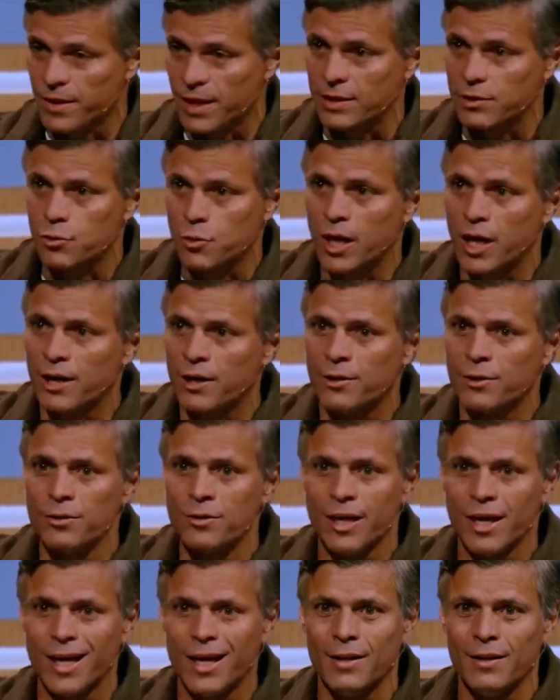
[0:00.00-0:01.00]
That
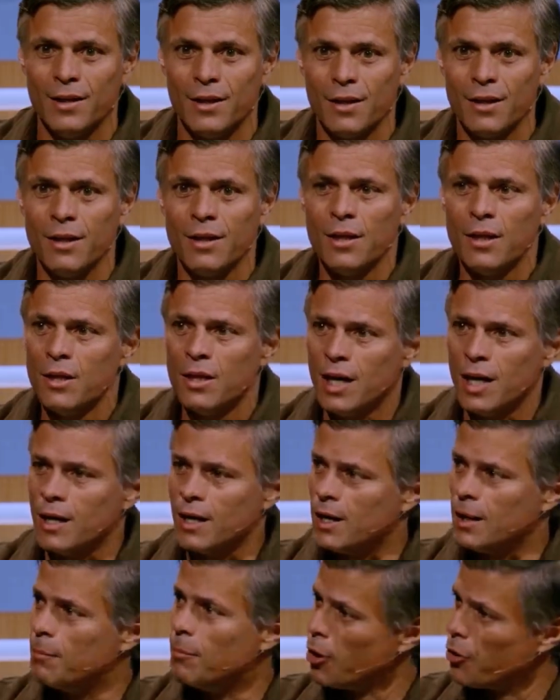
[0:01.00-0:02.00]
trial ended
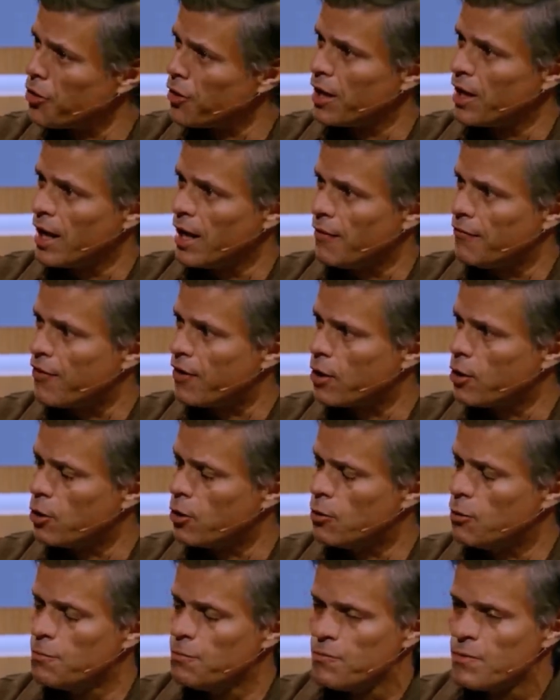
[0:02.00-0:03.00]
a month and a half
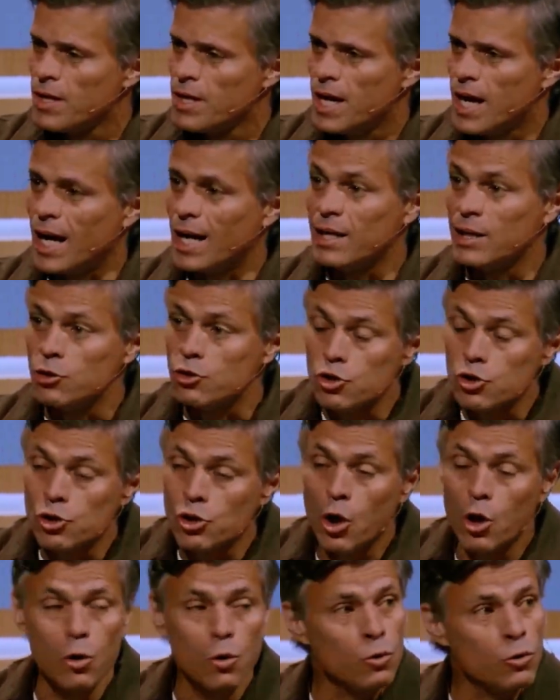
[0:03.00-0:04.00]
ago, and it
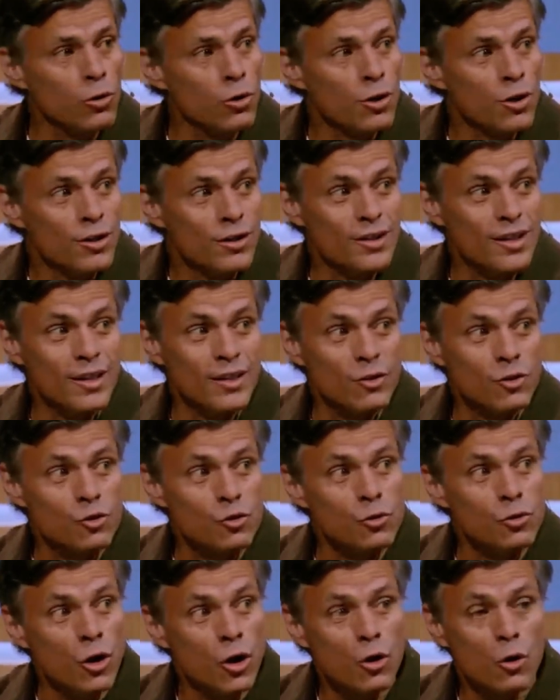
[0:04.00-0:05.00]
showed that
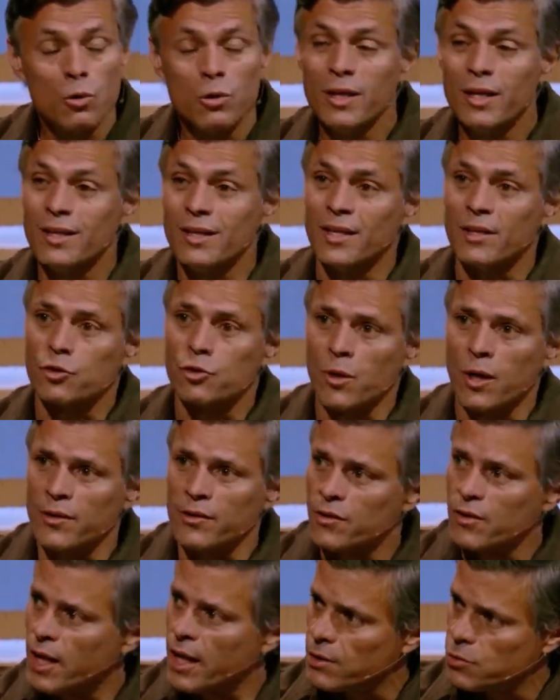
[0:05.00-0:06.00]
not only the
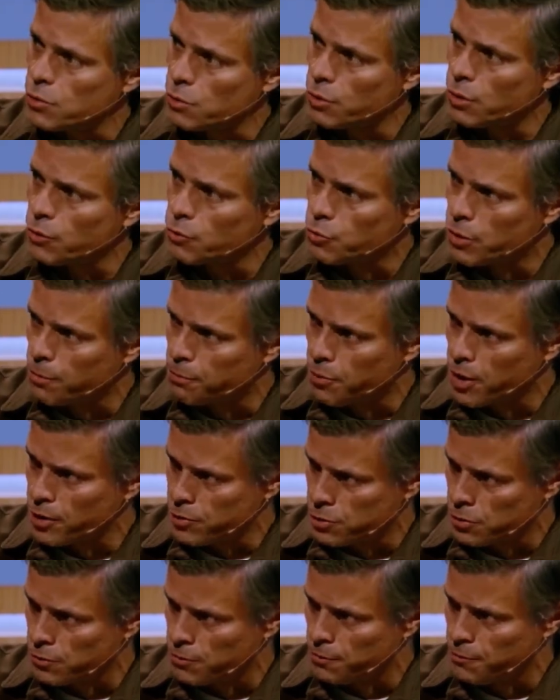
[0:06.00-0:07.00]
transnational
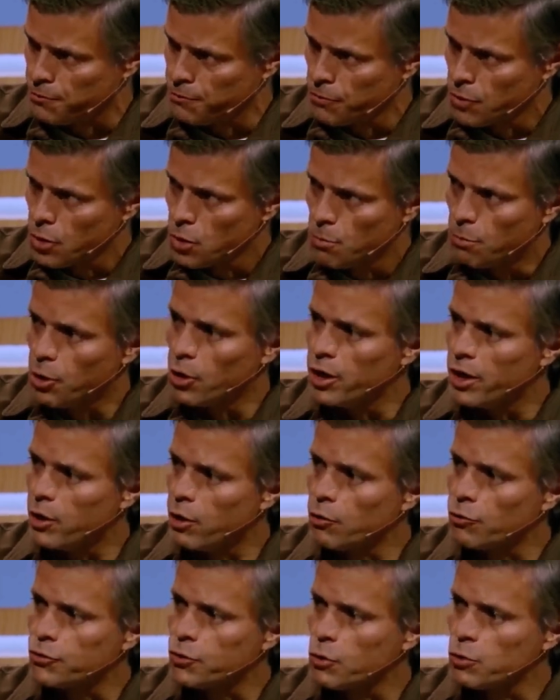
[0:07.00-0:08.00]
repression, but
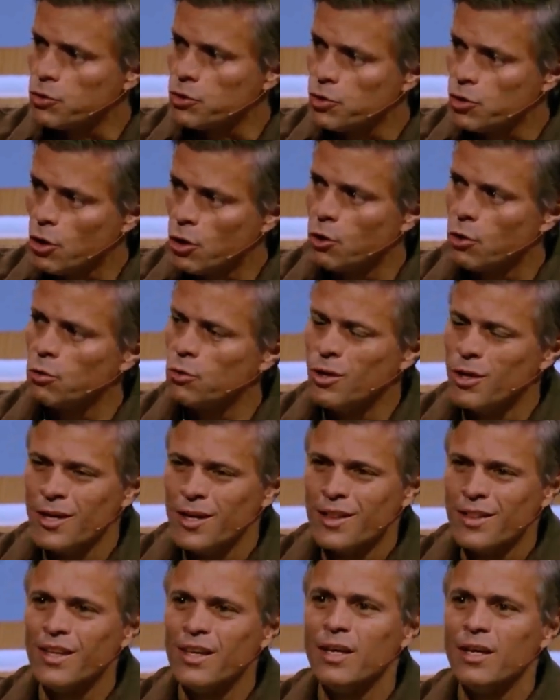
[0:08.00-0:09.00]
it also showed
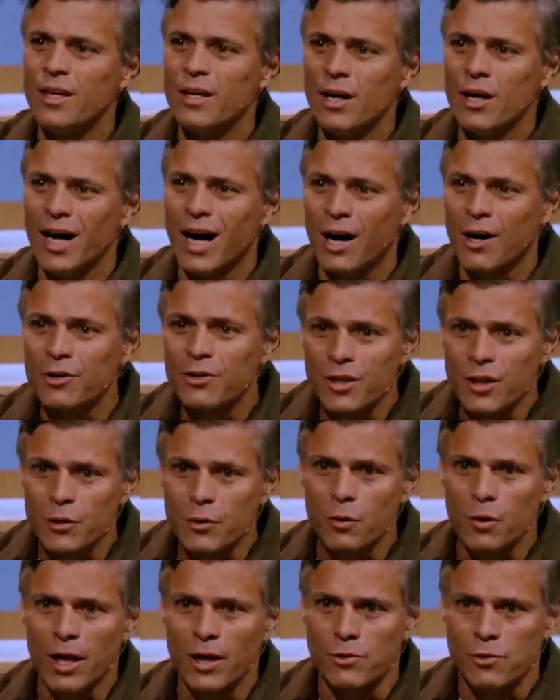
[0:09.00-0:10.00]
the
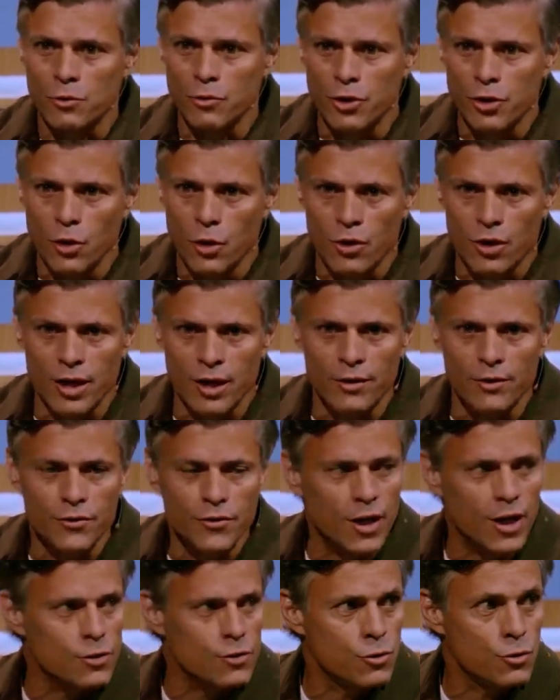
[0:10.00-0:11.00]
articulation, the
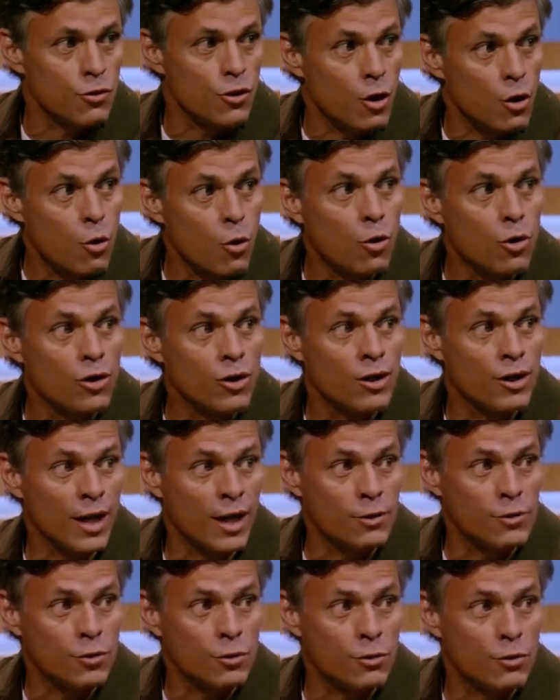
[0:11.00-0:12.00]
organization, the
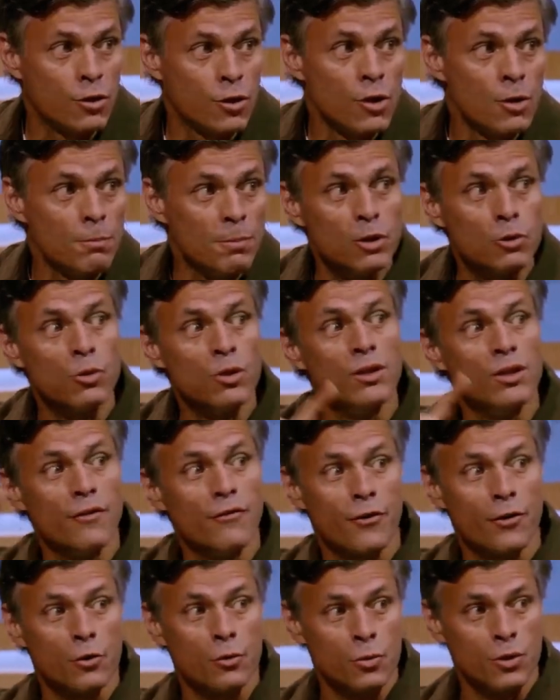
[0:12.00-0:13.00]
coordination between
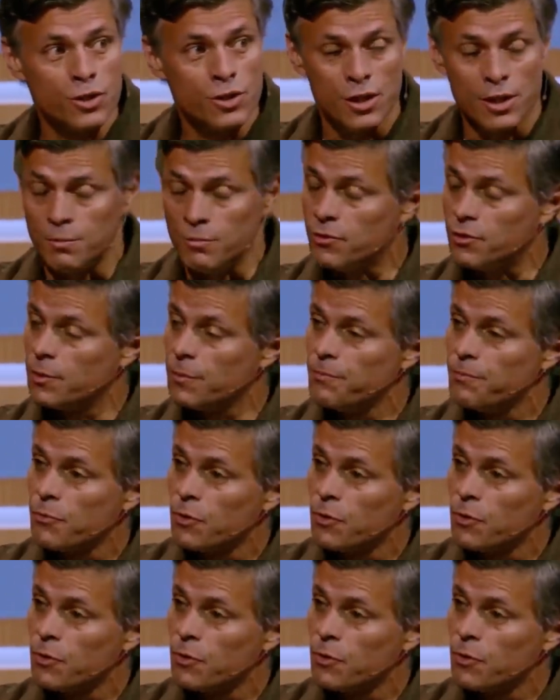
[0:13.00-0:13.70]
different regimes.